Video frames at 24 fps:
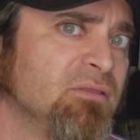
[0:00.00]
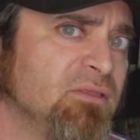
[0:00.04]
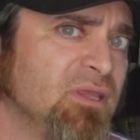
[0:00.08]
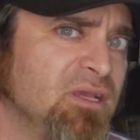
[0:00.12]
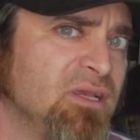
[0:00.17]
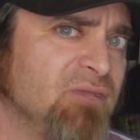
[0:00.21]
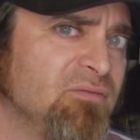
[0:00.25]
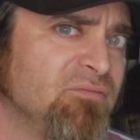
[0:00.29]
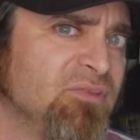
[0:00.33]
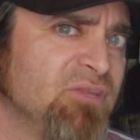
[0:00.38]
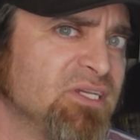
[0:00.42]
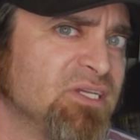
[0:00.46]

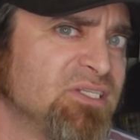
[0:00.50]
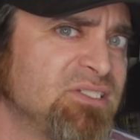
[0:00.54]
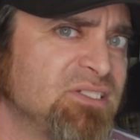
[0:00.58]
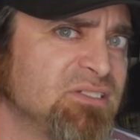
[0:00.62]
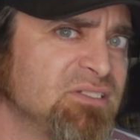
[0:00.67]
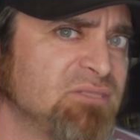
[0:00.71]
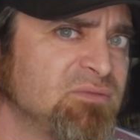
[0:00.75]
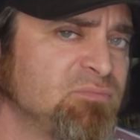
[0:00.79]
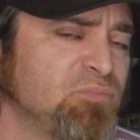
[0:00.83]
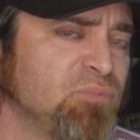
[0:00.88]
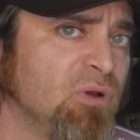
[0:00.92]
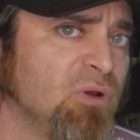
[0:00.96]
think of this
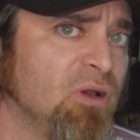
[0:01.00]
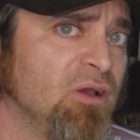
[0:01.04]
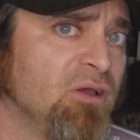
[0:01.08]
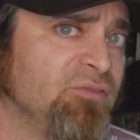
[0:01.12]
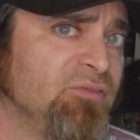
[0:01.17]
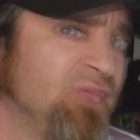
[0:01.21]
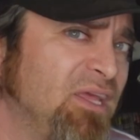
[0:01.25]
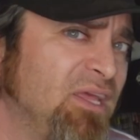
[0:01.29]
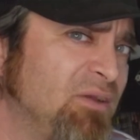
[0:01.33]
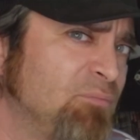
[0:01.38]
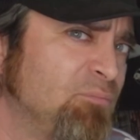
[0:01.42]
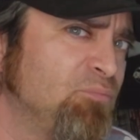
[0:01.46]
as uh,
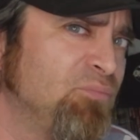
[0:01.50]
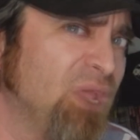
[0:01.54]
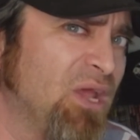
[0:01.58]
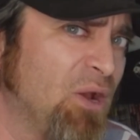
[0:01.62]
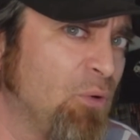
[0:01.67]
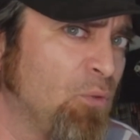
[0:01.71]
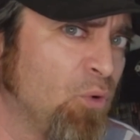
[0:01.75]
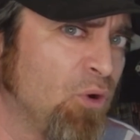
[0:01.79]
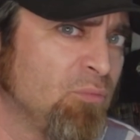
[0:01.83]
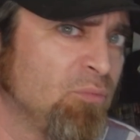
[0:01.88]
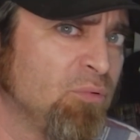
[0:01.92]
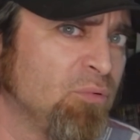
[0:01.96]
think of
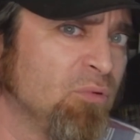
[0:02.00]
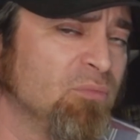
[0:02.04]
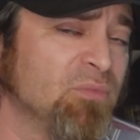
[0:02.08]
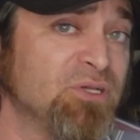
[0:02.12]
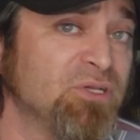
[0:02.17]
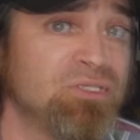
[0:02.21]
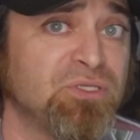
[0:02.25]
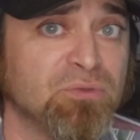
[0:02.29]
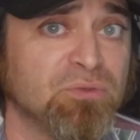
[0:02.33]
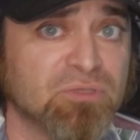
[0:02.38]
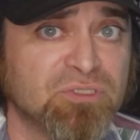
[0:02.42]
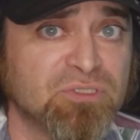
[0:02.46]
network
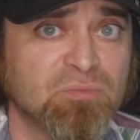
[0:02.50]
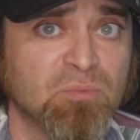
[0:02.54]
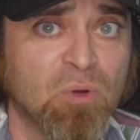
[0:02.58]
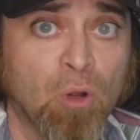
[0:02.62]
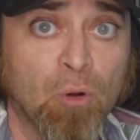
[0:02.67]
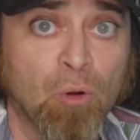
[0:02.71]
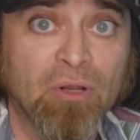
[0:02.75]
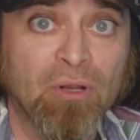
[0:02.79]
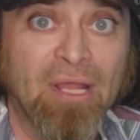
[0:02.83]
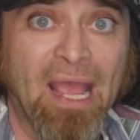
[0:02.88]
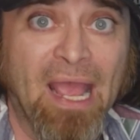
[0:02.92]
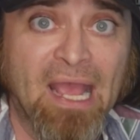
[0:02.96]
promiscuous
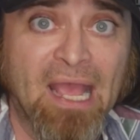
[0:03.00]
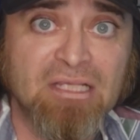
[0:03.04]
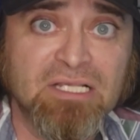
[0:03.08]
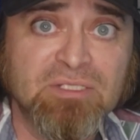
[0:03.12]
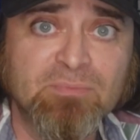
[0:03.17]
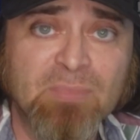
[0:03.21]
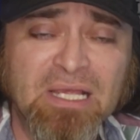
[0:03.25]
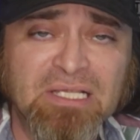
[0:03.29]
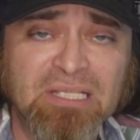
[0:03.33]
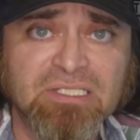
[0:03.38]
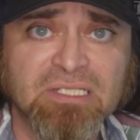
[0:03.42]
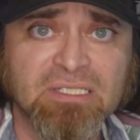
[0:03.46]
mode
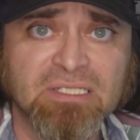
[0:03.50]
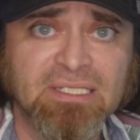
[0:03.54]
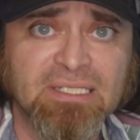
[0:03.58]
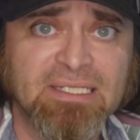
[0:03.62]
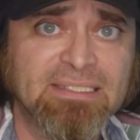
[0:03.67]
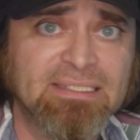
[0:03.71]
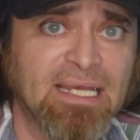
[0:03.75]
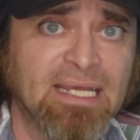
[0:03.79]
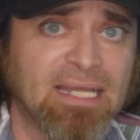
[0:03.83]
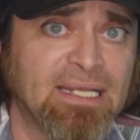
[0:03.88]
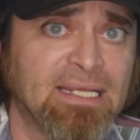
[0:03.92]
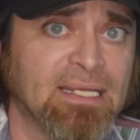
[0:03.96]
as
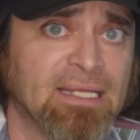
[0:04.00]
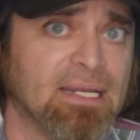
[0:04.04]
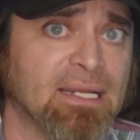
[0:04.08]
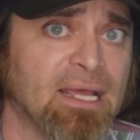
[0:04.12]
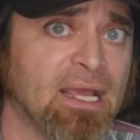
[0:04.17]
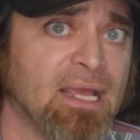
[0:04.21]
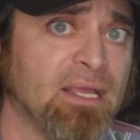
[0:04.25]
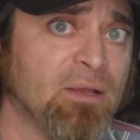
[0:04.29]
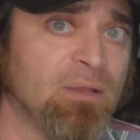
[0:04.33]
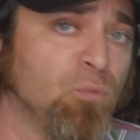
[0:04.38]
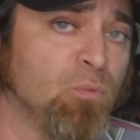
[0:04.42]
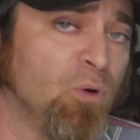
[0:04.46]
basically taking
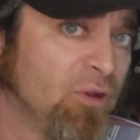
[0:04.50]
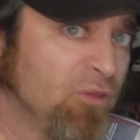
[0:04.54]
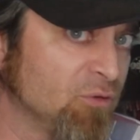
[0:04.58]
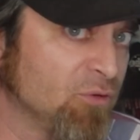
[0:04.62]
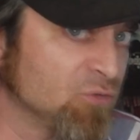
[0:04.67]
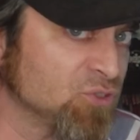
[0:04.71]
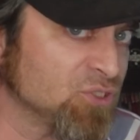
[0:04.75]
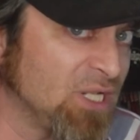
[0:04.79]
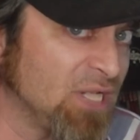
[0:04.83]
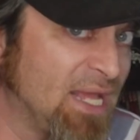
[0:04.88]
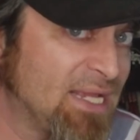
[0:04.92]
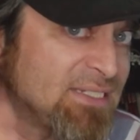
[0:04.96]
a one of
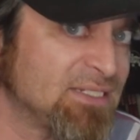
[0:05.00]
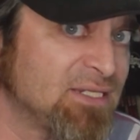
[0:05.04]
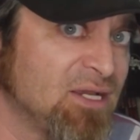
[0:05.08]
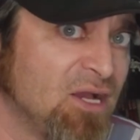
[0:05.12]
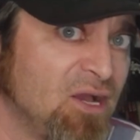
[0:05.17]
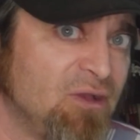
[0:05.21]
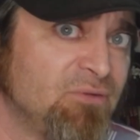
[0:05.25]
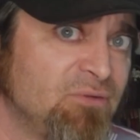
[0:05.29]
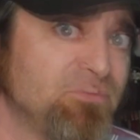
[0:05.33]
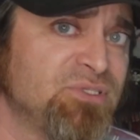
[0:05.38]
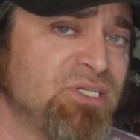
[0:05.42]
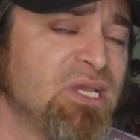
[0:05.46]
those glass
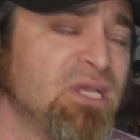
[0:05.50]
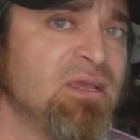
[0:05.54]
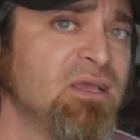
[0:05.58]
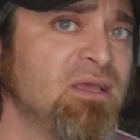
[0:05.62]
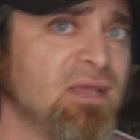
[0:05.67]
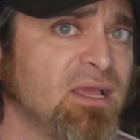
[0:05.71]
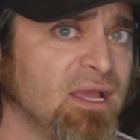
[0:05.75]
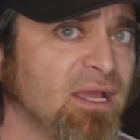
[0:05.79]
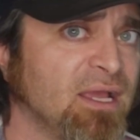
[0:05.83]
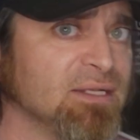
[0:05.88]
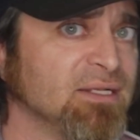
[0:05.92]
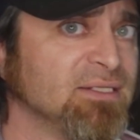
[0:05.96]
cups
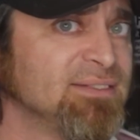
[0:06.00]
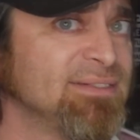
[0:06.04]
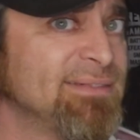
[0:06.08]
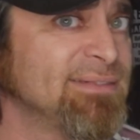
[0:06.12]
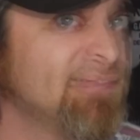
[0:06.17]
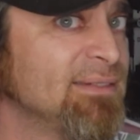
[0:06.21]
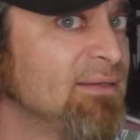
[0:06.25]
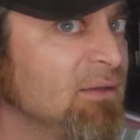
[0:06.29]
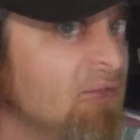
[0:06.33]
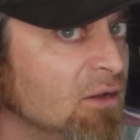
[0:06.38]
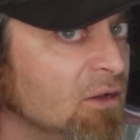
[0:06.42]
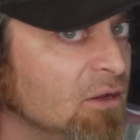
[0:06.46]
and
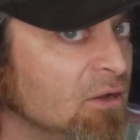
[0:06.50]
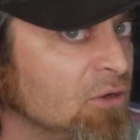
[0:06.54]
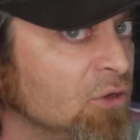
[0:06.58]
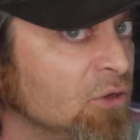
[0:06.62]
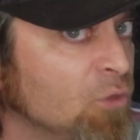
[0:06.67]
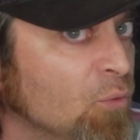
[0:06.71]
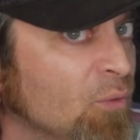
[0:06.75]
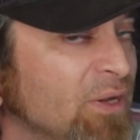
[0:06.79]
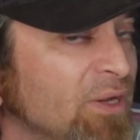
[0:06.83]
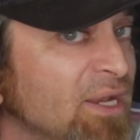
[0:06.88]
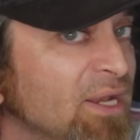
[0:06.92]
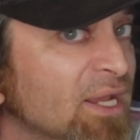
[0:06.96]
uh,
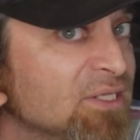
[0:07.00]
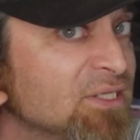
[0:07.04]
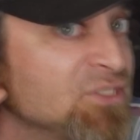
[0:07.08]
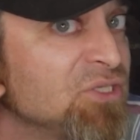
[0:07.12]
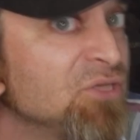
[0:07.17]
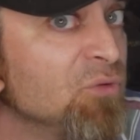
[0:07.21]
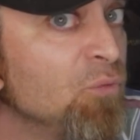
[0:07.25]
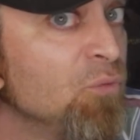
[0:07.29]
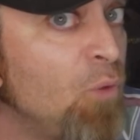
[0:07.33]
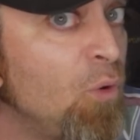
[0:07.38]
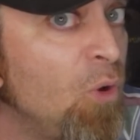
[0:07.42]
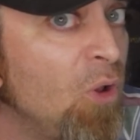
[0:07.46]
going next
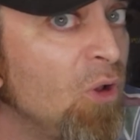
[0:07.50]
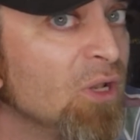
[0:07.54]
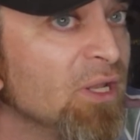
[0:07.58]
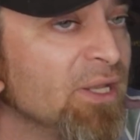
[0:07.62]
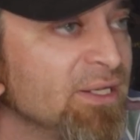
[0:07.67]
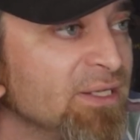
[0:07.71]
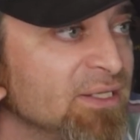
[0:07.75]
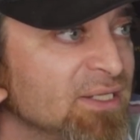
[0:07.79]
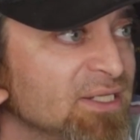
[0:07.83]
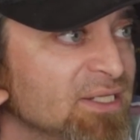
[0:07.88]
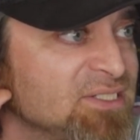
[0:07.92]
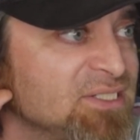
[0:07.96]
to the
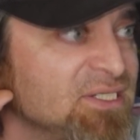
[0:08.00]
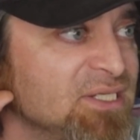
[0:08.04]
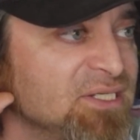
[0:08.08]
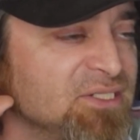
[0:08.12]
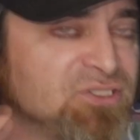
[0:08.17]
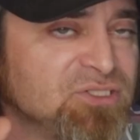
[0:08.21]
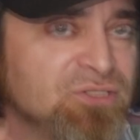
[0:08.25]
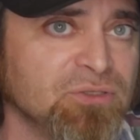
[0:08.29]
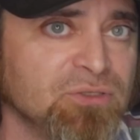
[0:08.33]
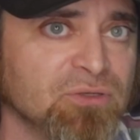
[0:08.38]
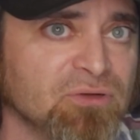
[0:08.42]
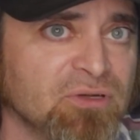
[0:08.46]
wall and
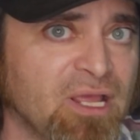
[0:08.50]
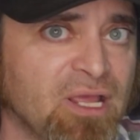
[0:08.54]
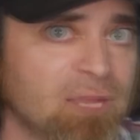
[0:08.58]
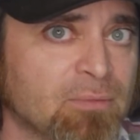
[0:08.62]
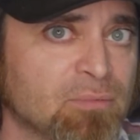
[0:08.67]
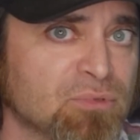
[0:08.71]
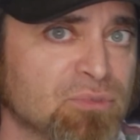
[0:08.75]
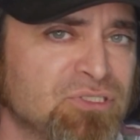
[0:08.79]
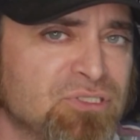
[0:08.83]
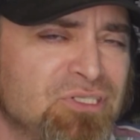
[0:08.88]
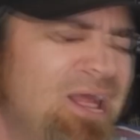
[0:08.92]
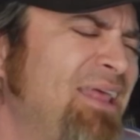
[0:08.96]
listening to your
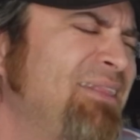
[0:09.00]
neighbors.